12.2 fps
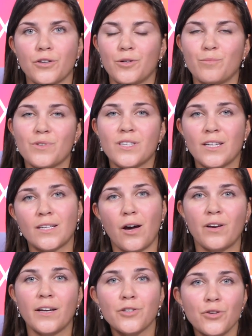term sit
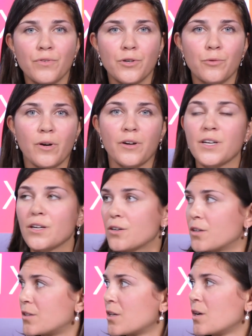down interview where he
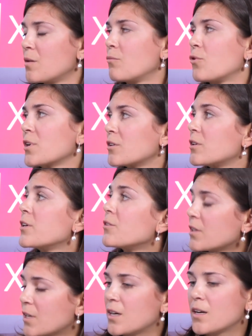could more
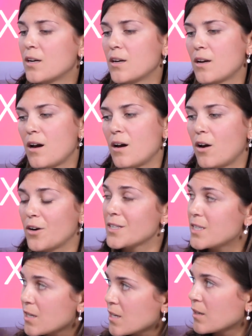clearly uh,
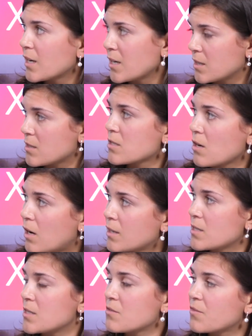articulate his
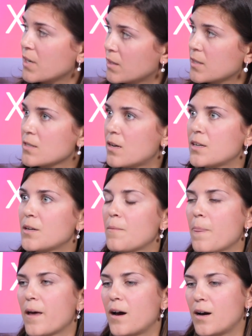thoughts and his feelings on it.
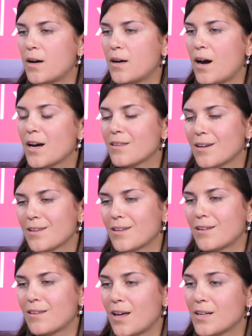Uh, I think
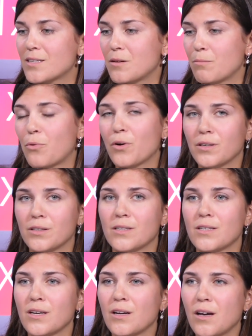that that's an
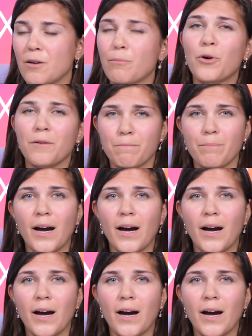important, an important